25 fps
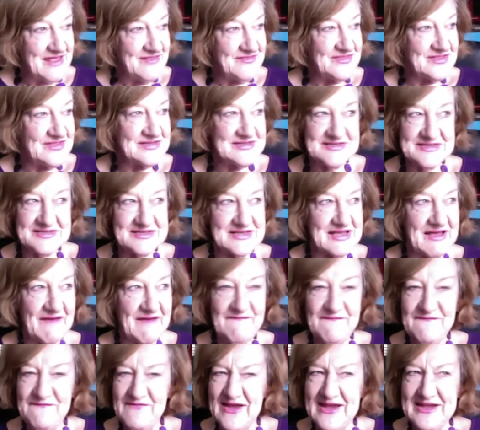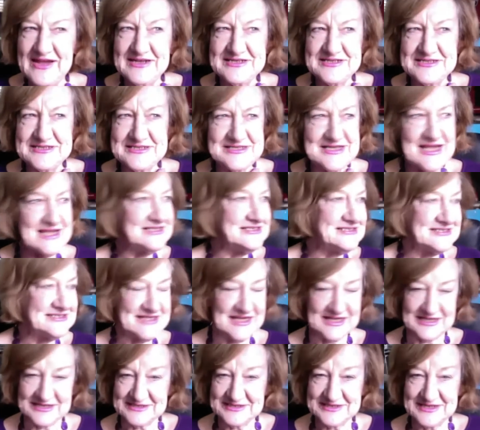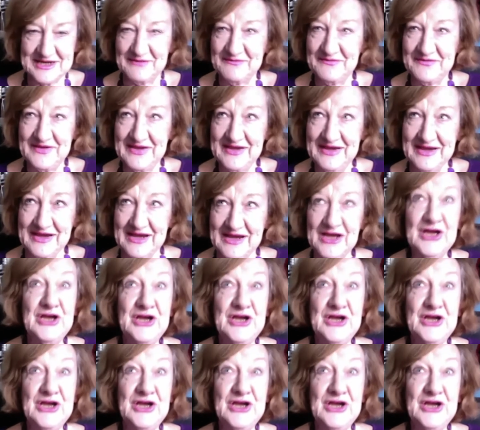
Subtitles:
This fantastic stuff here.